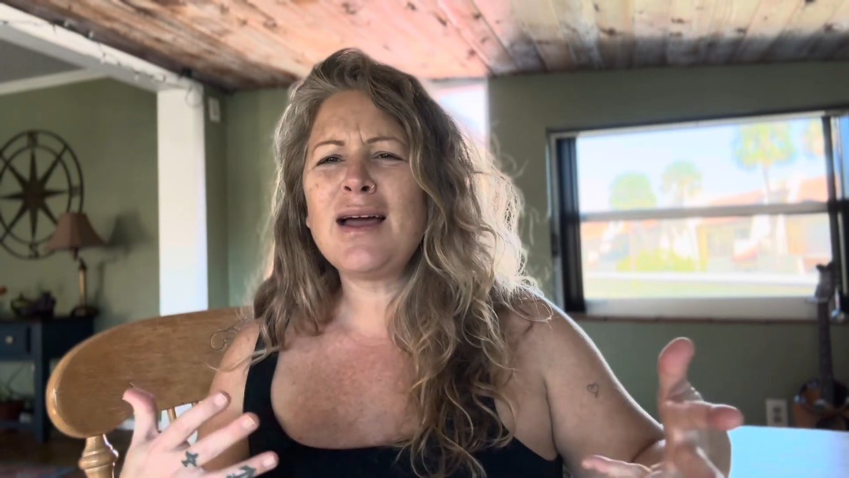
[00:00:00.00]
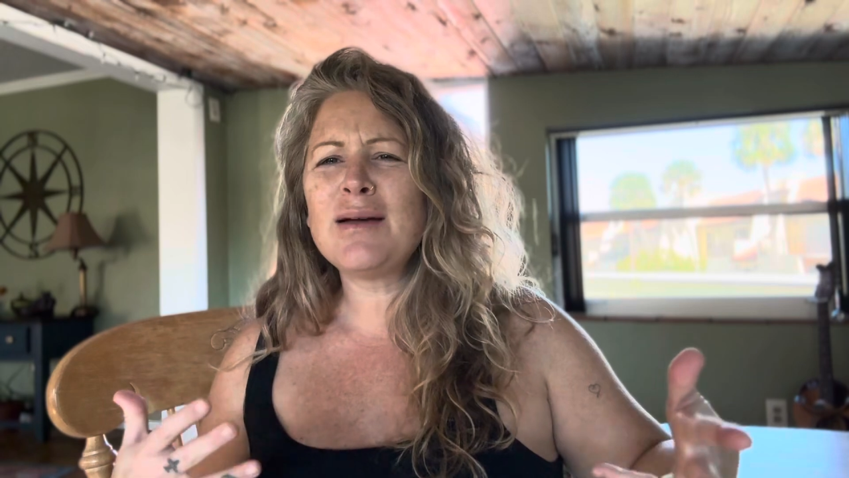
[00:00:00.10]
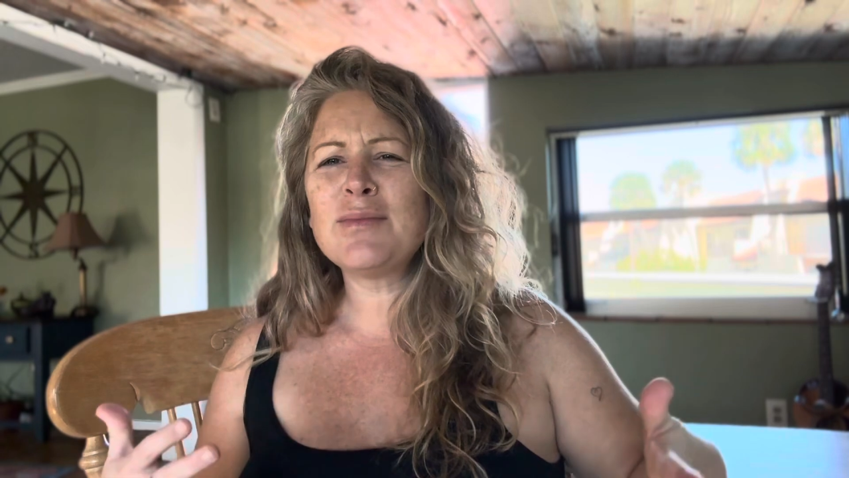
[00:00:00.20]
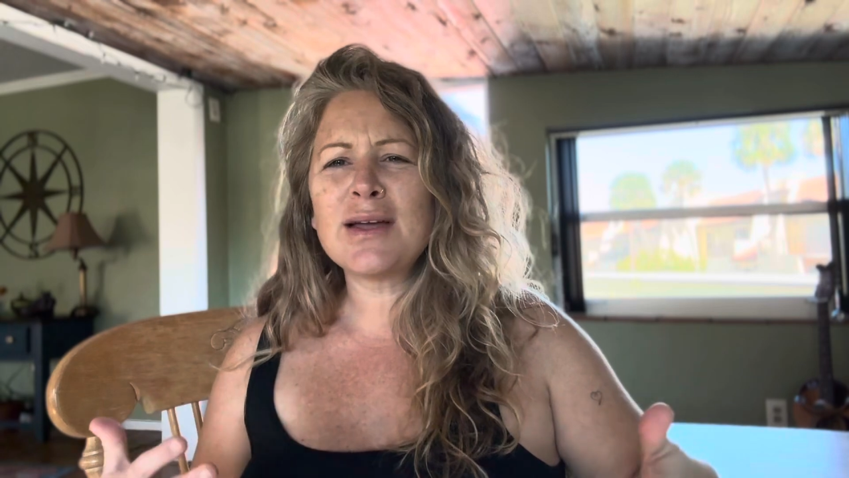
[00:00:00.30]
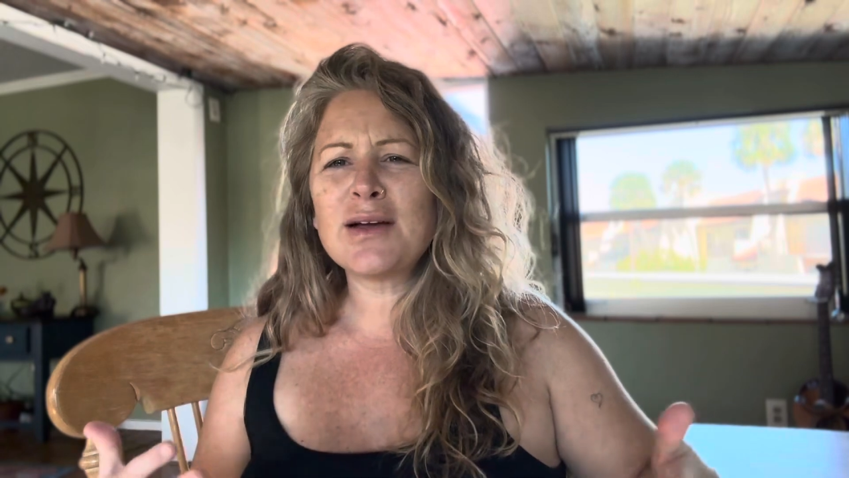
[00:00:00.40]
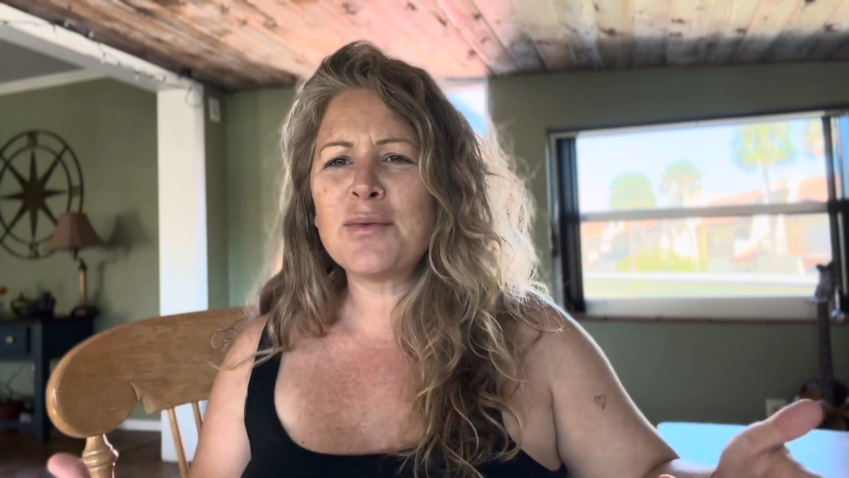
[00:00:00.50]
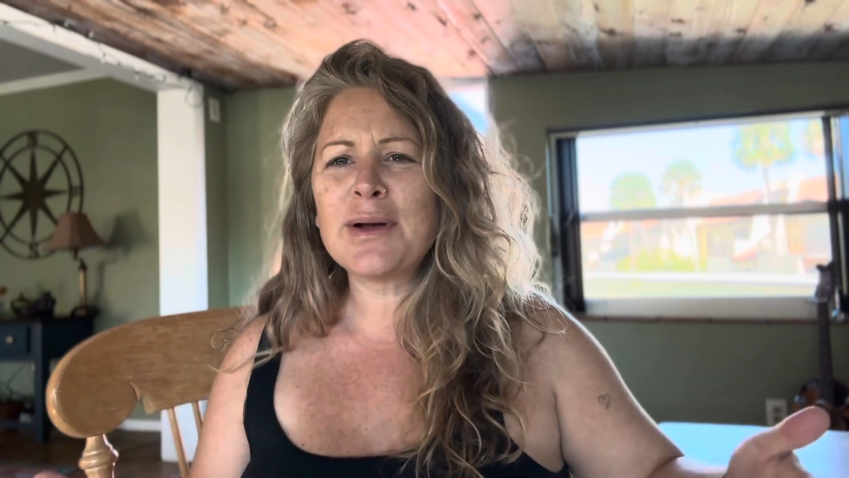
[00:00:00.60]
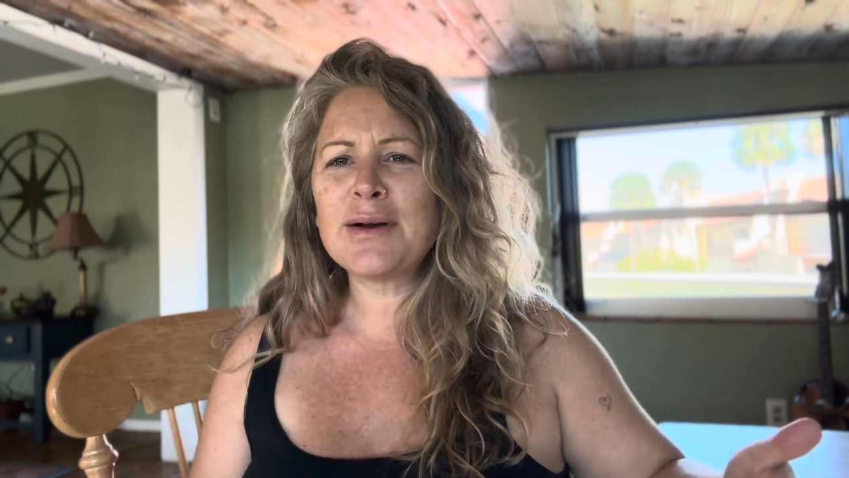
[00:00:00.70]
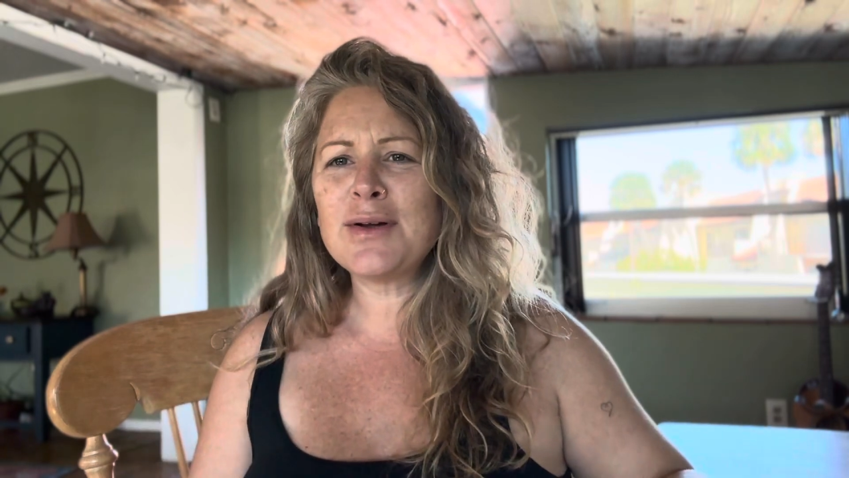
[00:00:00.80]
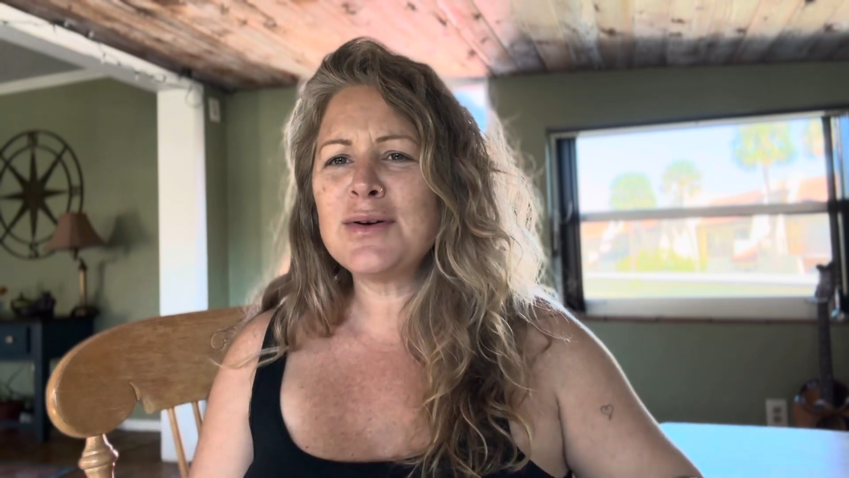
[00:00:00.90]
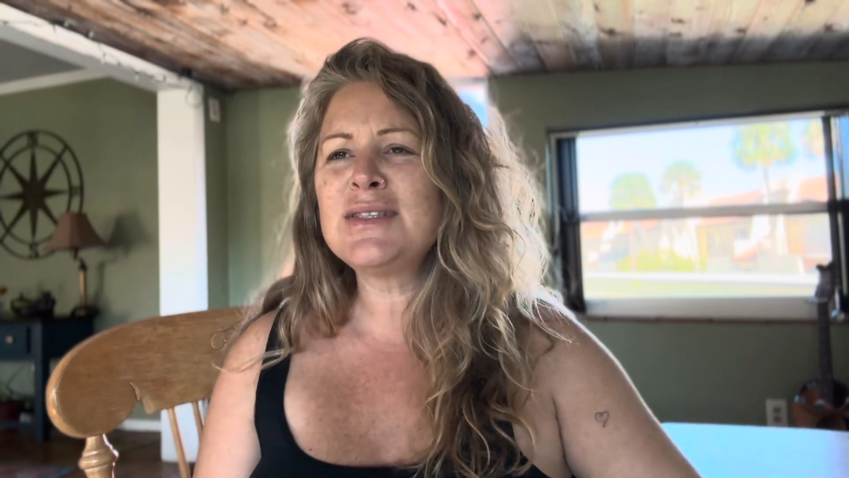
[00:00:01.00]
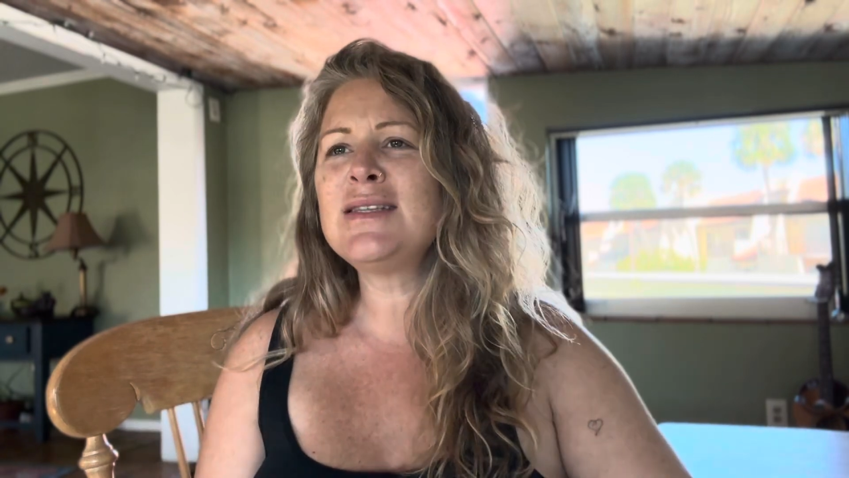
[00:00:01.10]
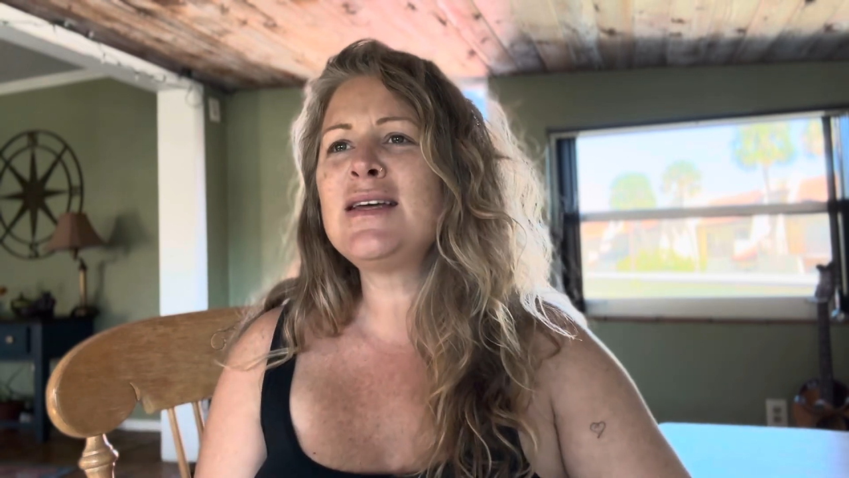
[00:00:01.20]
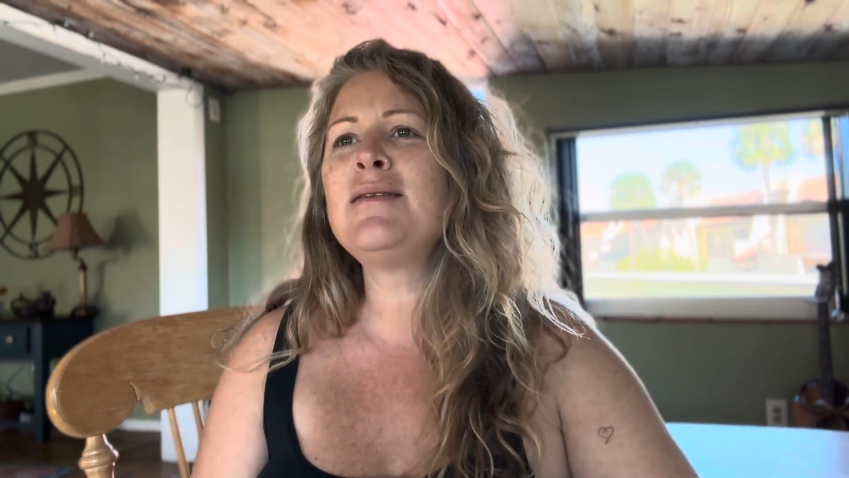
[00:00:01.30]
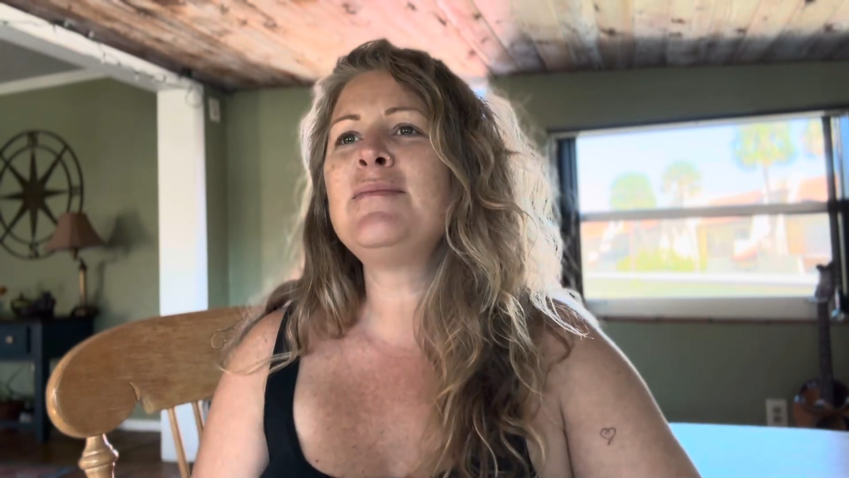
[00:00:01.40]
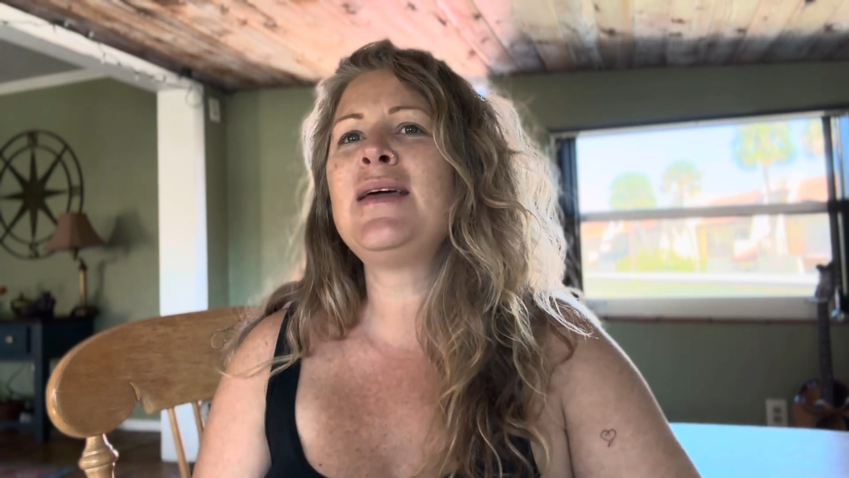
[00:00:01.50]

I'm like a weirdo to them,